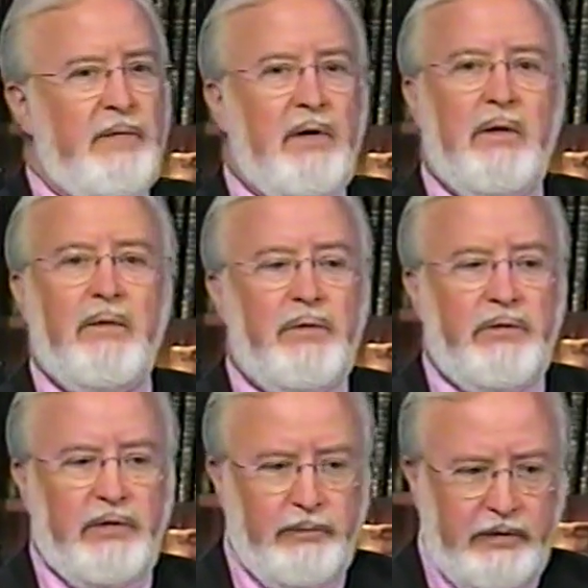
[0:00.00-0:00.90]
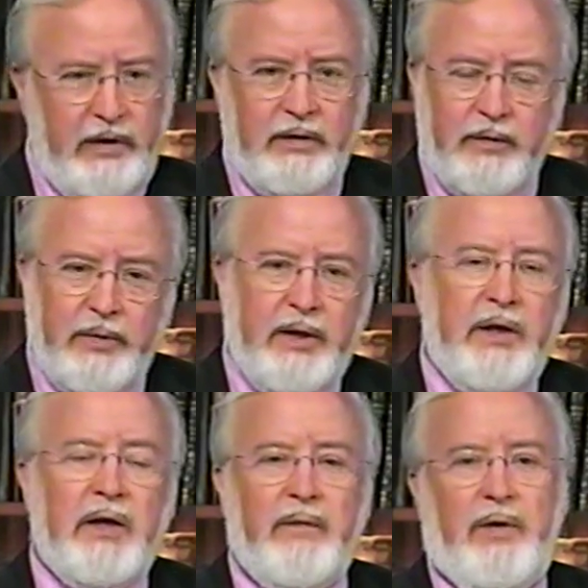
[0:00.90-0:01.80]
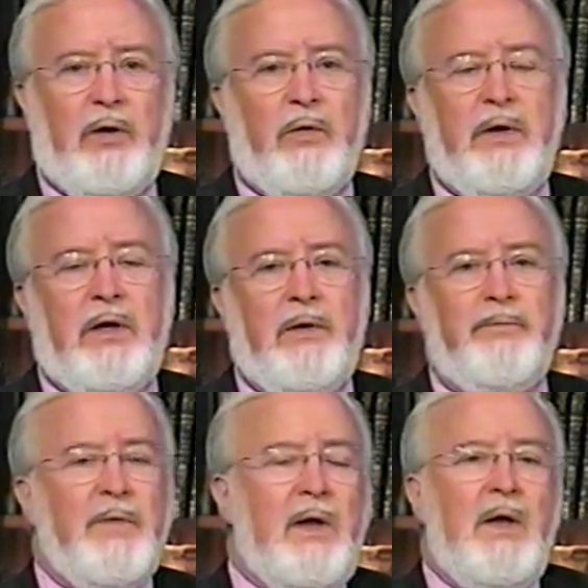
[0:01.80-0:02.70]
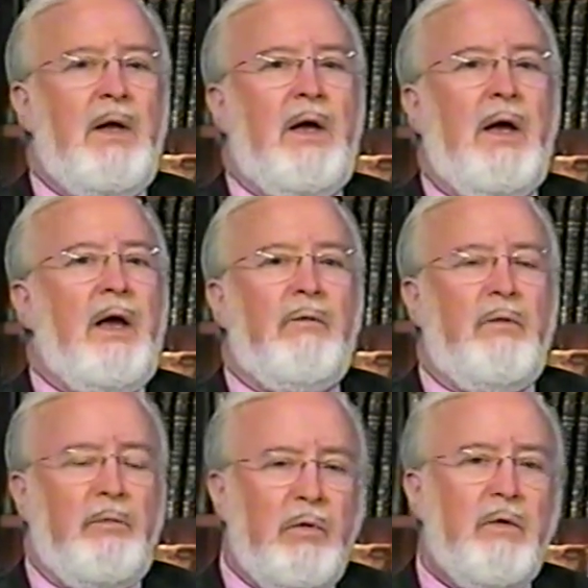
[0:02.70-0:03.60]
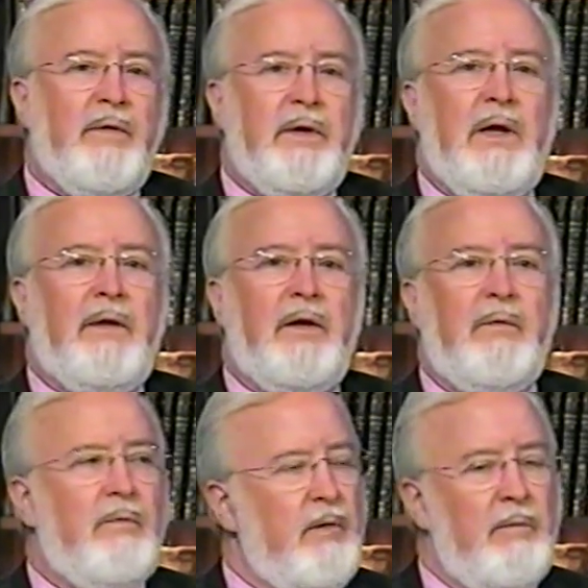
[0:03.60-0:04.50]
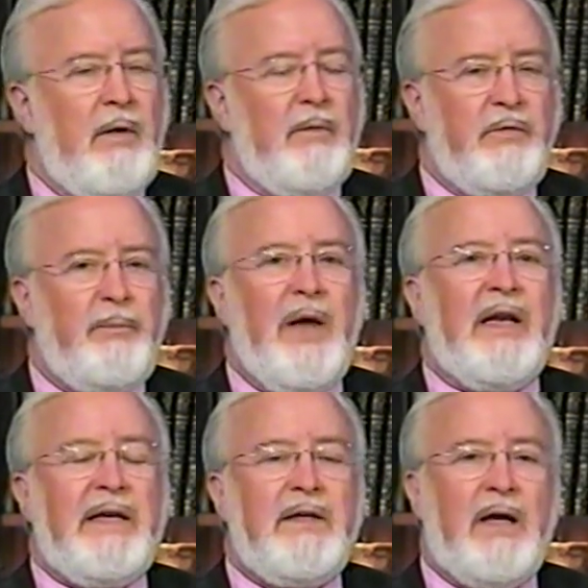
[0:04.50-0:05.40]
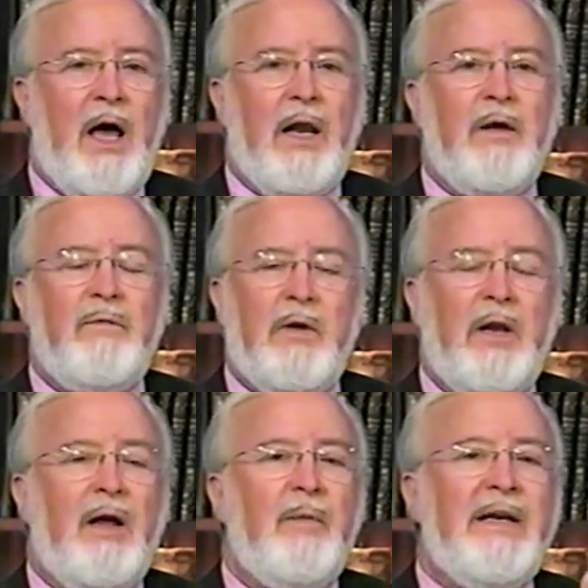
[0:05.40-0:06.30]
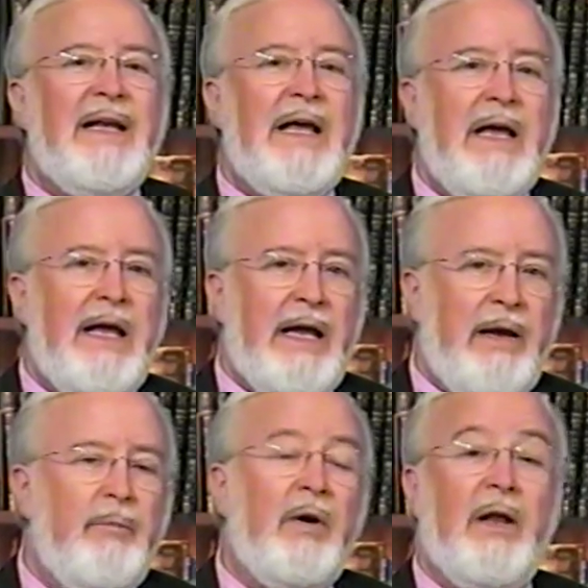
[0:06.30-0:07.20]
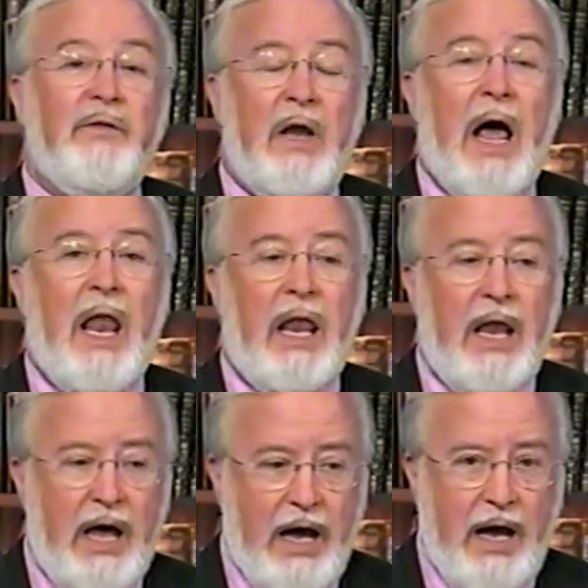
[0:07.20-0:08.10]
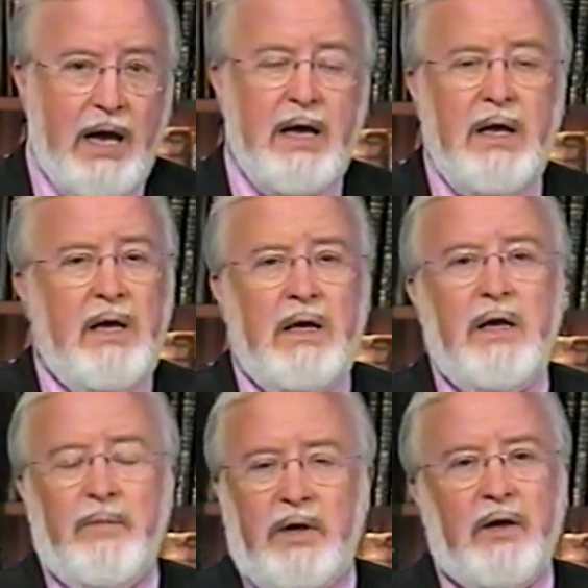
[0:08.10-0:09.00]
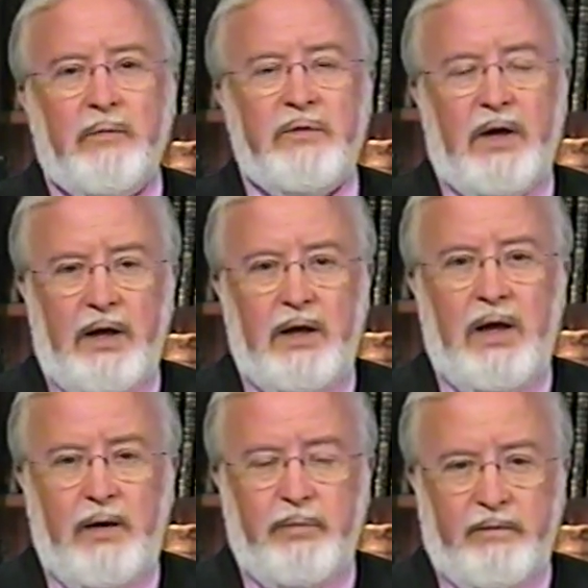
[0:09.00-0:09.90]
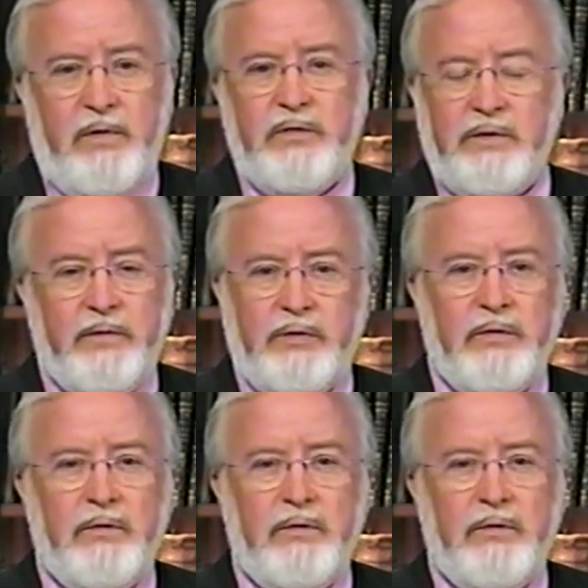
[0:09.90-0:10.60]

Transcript: if you simply take the beginning of Elohim and, uh, and remove it and then uh, spell it Aleph, Lamet, Hey, pronounced Allah, it becomes a, a perversion of the true